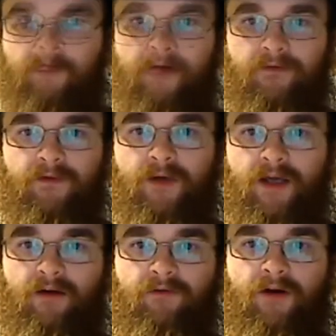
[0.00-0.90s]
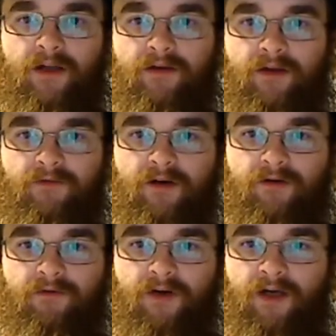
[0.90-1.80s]
Fifth, we have Grand Theft
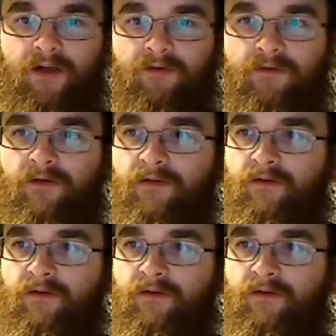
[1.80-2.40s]
Auto 5.